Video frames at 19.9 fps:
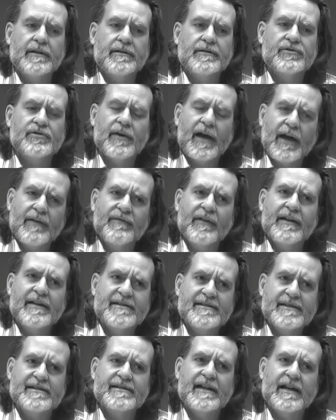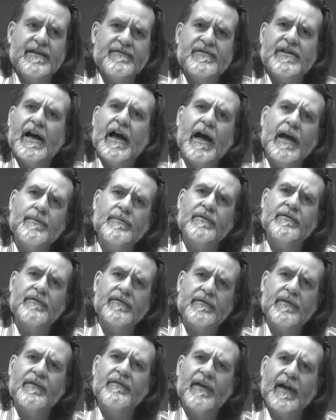So Advent is this kind of time
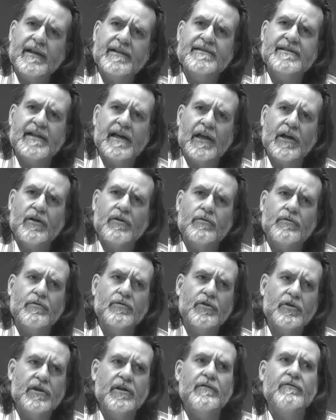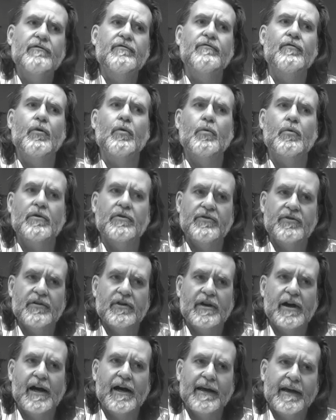of exile, looking forward to
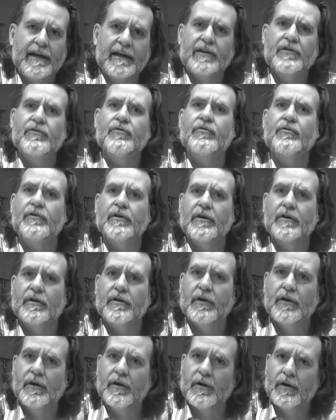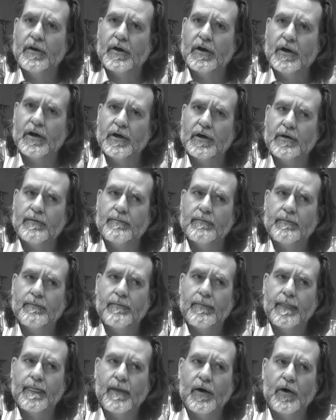God answering
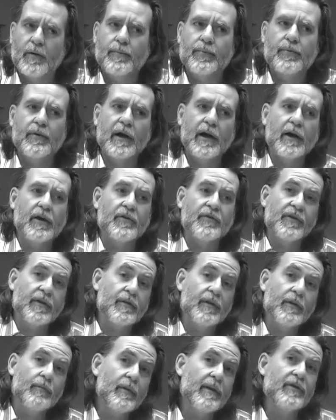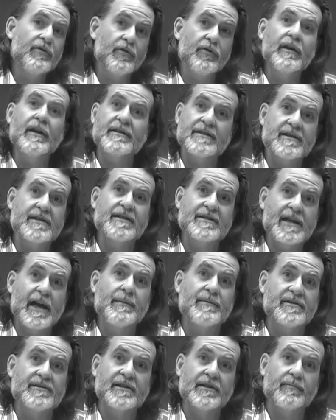our prayers. And we do get to the
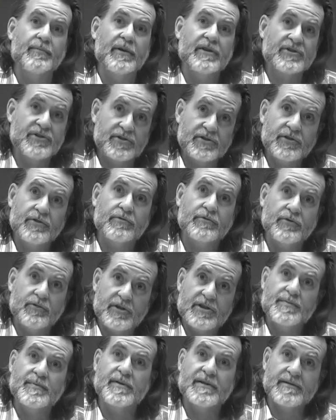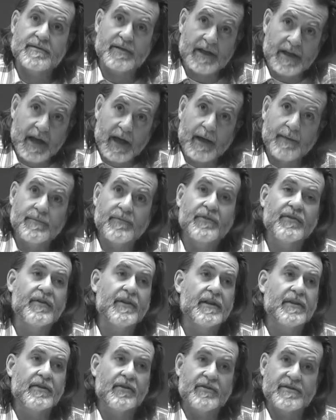time of celebration. So Christmas comes
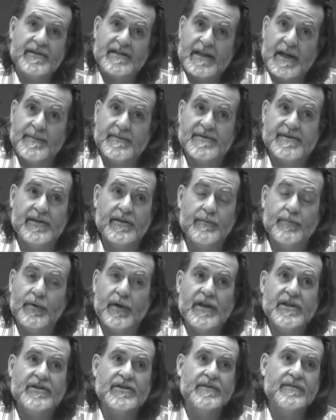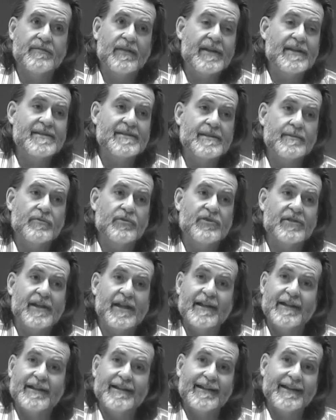and there's a time of celebration, very similar to
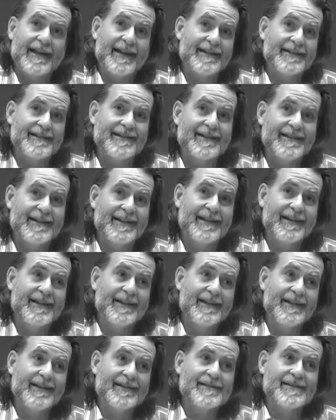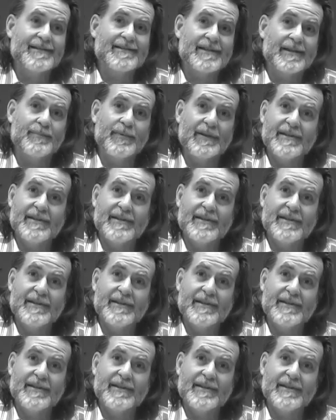kind of Lent, sets up